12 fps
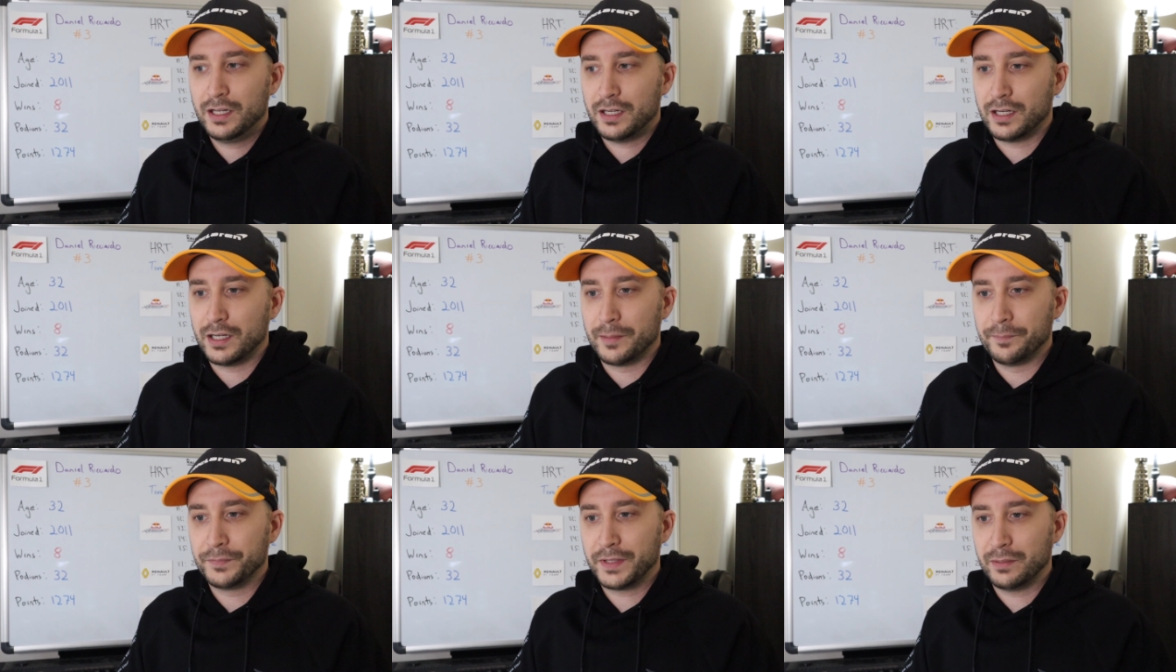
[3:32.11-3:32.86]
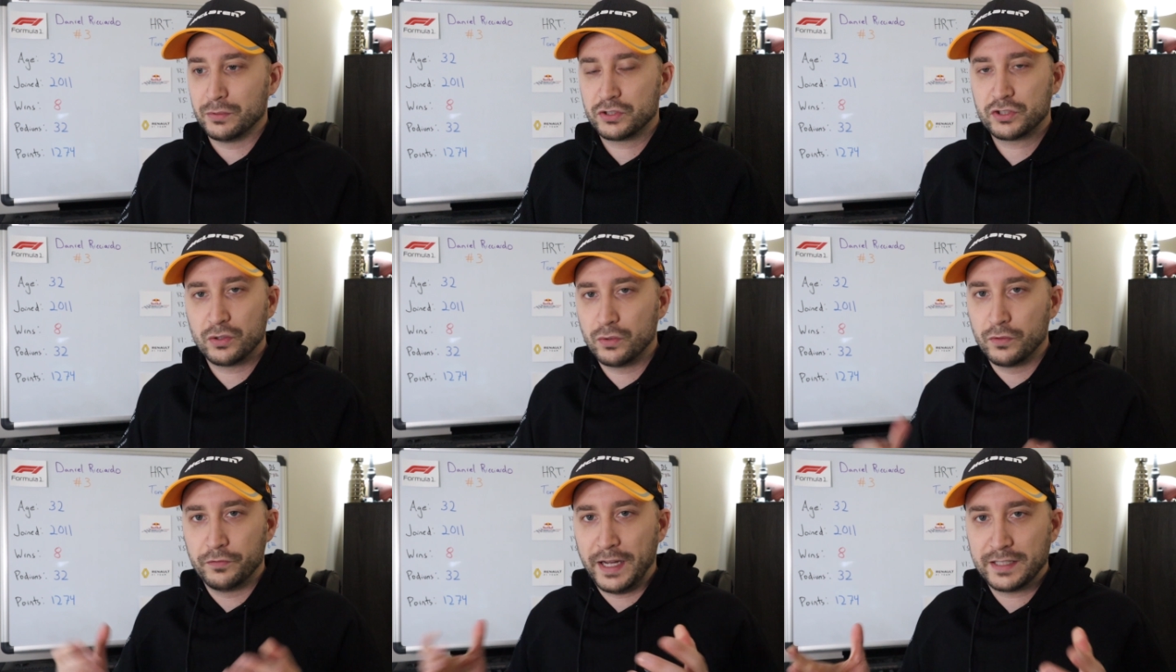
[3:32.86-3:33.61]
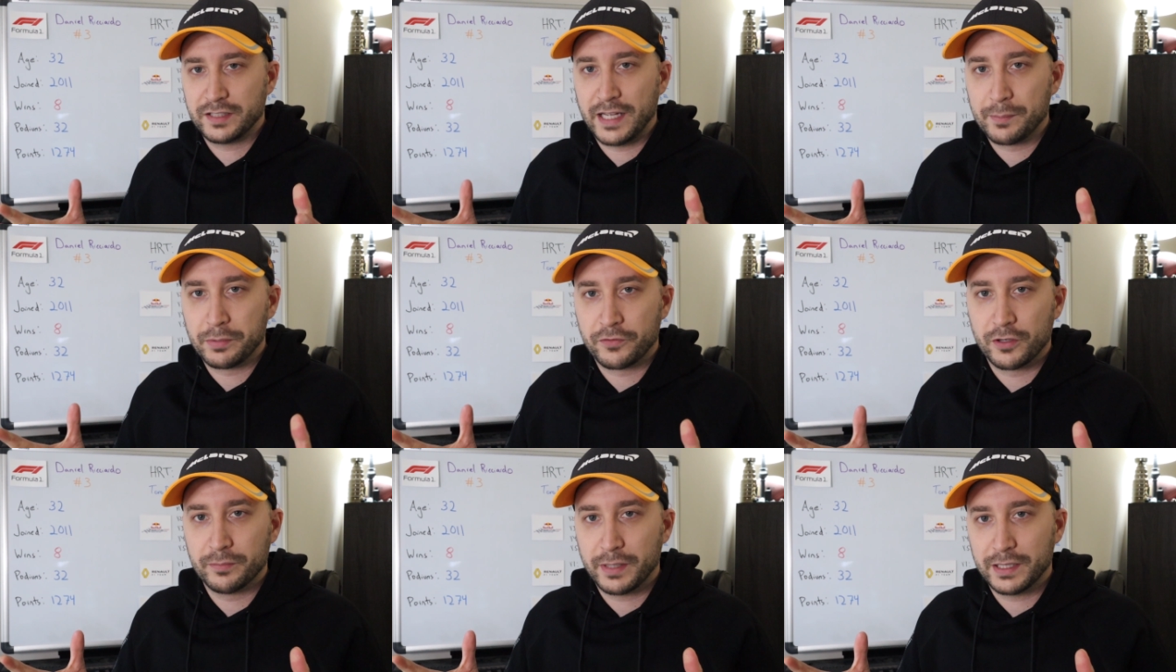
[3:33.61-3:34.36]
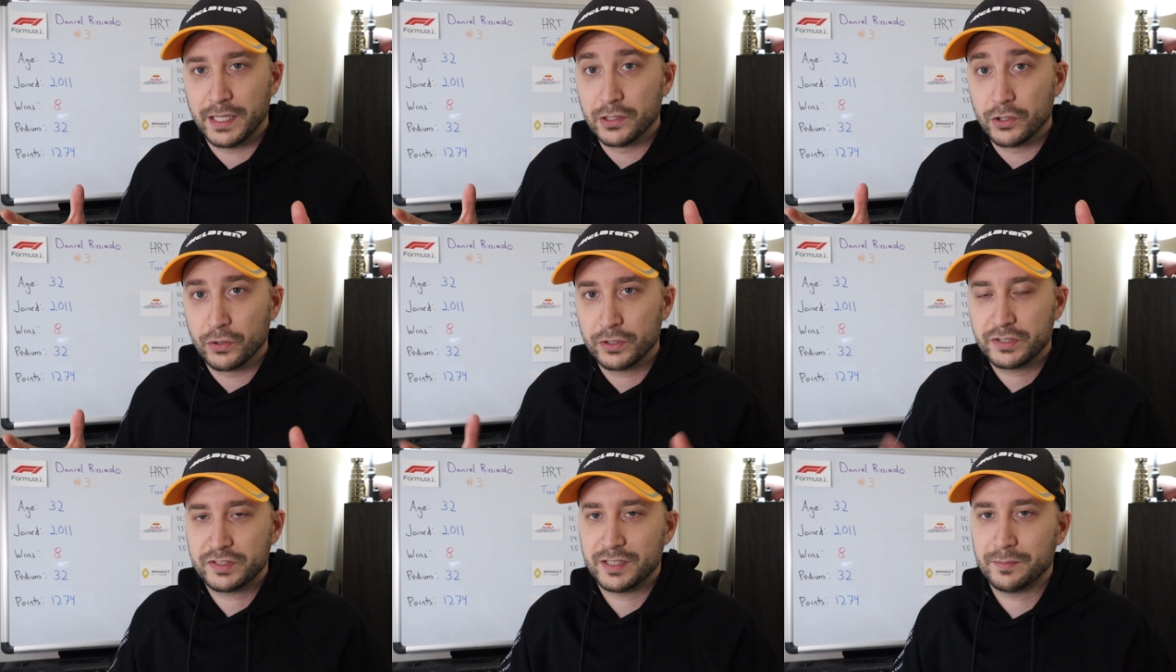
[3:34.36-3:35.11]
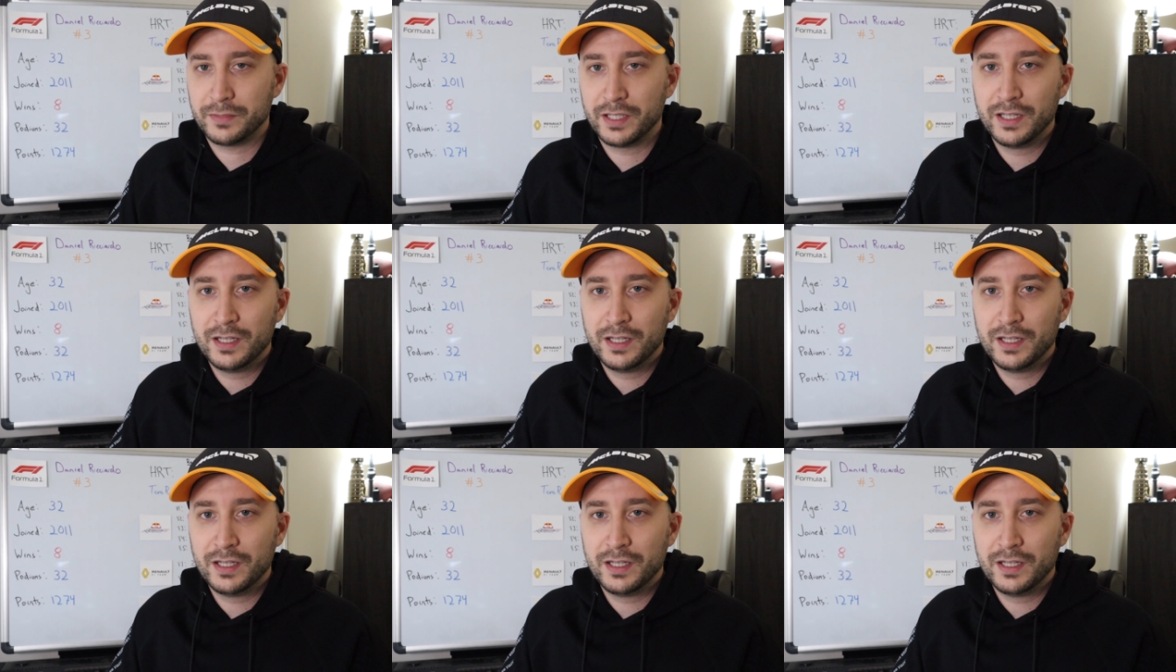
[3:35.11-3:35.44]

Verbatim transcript: Um, he was so vastly outperformed by Lando Norris, it seemed.